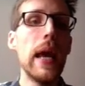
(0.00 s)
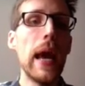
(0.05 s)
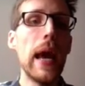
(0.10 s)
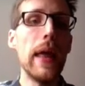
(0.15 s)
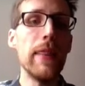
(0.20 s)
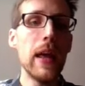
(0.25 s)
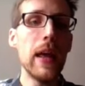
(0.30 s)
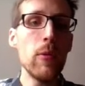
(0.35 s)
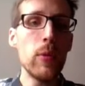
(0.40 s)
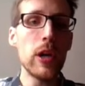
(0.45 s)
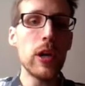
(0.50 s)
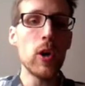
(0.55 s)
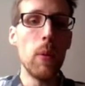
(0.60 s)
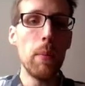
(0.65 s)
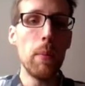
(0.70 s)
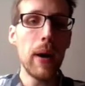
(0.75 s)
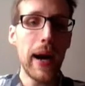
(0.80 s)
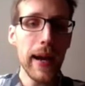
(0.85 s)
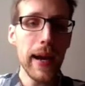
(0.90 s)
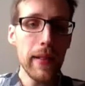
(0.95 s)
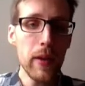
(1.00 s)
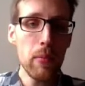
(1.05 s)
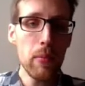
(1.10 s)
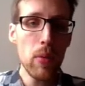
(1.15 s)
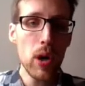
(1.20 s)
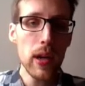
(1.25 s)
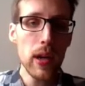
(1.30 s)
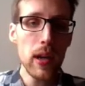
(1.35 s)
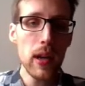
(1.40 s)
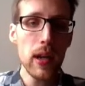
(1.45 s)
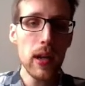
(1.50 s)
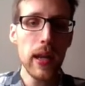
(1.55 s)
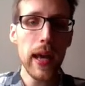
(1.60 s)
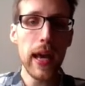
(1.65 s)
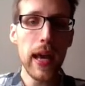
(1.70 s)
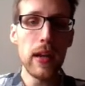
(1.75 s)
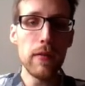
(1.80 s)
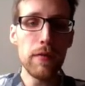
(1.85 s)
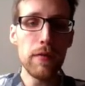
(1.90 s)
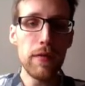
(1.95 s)
And then we compile the model
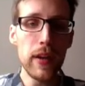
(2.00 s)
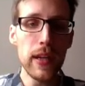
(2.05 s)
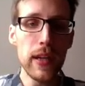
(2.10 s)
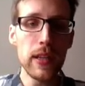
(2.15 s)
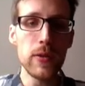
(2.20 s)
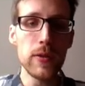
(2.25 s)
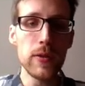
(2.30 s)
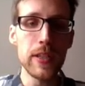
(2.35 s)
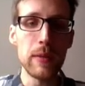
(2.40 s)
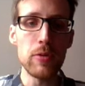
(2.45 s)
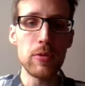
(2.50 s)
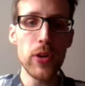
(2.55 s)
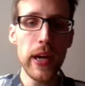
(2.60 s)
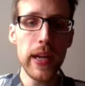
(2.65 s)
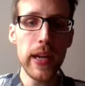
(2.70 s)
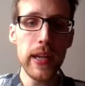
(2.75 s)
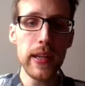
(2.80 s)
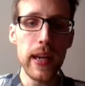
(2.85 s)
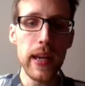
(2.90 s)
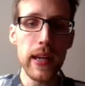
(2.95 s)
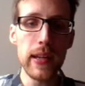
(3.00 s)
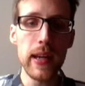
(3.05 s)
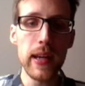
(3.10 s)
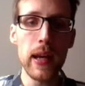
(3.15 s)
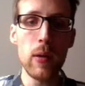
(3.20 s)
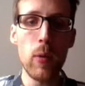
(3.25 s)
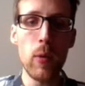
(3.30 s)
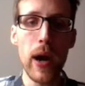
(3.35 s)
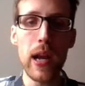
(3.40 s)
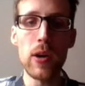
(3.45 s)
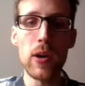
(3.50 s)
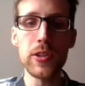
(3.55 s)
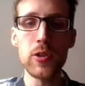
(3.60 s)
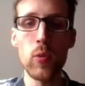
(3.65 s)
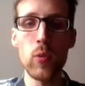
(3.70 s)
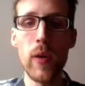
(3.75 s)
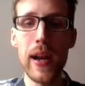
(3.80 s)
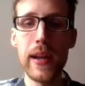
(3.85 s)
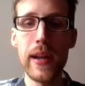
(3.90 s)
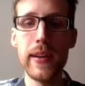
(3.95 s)
and fit it to some training data while
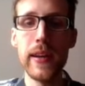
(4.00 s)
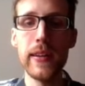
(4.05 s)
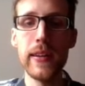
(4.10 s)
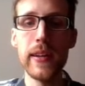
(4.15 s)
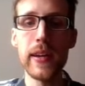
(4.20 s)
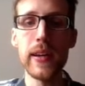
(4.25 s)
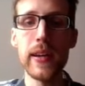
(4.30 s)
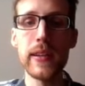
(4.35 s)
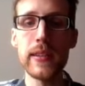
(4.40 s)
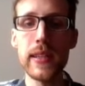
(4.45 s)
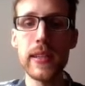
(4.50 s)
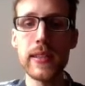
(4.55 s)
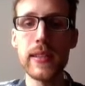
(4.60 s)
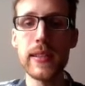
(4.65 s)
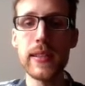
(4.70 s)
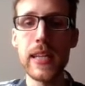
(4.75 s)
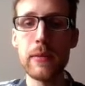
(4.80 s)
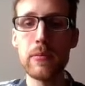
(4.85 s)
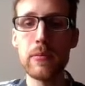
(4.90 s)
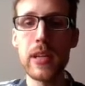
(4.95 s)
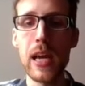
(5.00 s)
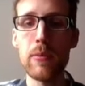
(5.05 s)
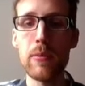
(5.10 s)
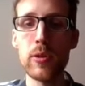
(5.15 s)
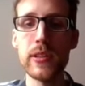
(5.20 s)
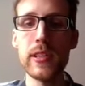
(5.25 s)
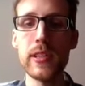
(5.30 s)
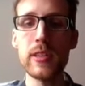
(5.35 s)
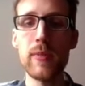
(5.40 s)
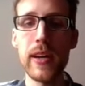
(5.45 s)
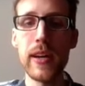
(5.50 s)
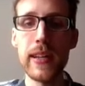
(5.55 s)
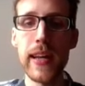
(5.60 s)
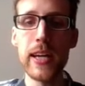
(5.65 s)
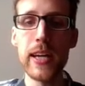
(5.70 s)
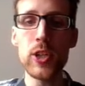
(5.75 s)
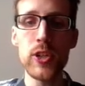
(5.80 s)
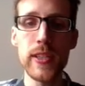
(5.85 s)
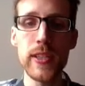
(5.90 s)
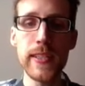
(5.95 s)
also validating it at the same time on this
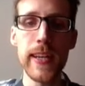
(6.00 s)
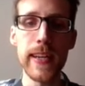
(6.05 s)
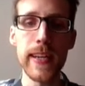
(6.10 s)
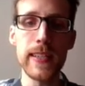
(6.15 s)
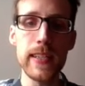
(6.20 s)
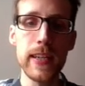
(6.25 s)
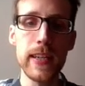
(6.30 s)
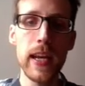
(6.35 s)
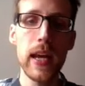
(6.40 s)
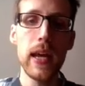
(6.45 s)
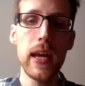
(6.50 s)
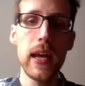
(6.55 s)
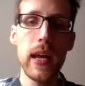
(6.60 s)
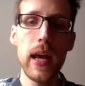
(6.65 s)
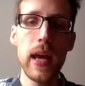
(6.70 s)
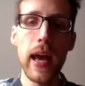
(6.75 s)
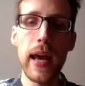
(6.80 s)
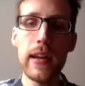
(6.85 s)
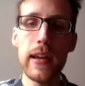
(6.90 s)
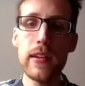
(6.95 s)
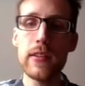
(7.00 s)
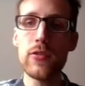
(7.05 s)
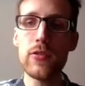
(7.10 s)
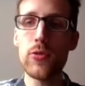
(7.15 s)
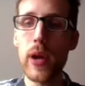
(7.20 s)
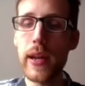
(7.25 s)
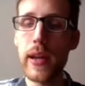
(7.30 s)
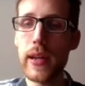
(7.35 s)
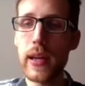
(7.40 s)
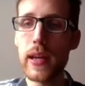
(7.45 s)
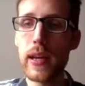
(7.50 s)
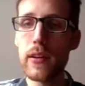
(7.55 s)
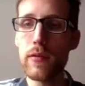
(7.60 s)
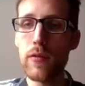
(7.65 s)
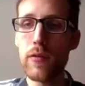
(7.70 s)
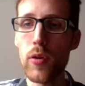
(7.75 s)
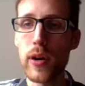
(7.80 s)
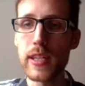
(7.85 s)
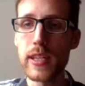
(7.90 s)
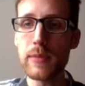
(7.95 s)
validation set and training it
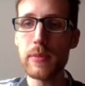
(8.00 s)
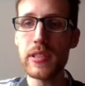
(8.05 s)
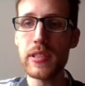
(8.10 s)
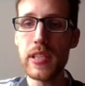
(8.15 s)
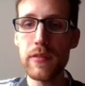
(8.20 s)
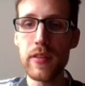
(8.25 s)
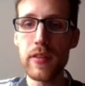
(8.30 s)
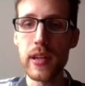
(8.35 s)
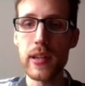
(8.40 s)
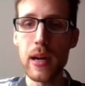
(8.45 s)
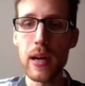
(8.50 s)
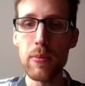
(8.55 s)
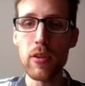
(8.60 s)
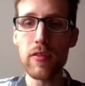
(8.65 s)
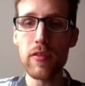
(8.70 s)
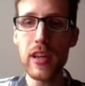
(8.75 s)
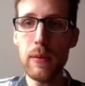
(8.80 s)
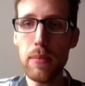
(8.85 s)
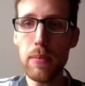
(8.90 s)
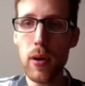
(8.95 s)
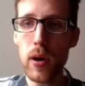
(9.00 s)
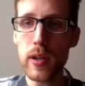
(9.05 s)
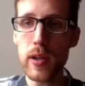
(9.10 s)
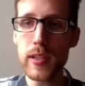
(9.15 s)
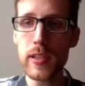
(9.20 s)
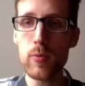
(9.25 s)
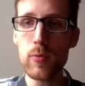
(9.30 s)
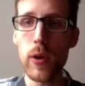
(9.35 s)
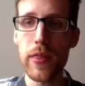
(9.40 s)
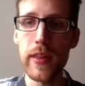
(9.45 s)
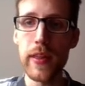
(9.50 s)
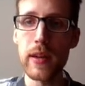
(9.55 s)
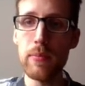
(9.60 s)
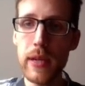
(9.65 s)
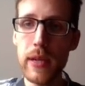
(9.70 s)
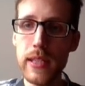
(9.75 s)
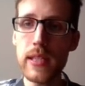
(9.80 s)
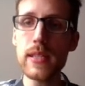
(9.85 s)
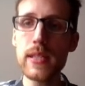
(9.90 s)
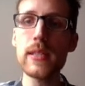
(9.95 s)
for a specific number of epochs. What that
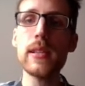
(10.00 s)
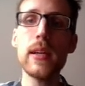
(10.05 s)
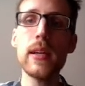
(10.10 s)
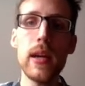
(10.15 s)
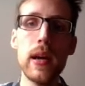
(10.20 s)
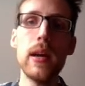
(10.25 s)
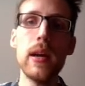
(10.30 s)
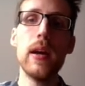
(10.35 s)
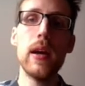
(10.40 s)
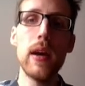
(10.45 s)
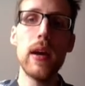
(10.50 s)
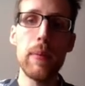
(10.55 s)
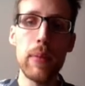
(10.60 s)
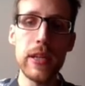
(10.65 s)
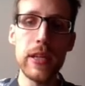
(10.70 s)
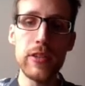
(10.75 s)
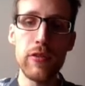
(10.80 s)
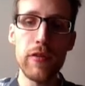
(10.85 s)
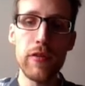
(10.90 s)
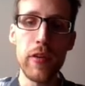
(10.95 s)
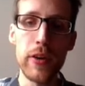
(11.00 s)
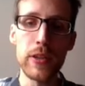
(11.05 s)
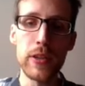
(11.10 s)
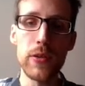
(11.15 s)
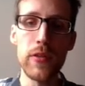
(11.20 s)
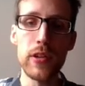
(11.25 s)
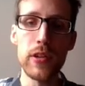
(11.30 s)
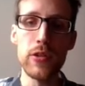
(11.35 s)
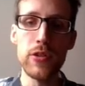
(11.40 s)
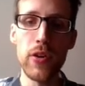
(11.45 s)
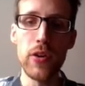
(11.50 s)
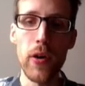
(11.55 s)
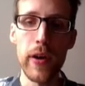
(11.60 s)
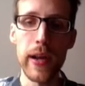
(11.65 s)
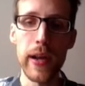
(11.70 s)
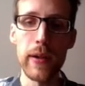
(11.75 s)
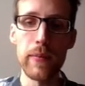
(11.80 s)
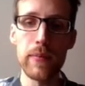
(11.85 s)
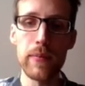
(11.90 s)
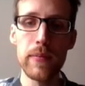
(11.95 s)
means, please refer to the
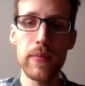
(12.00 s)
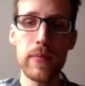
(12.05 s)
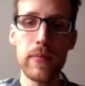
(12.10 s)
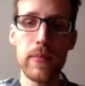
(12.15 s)
tutorial.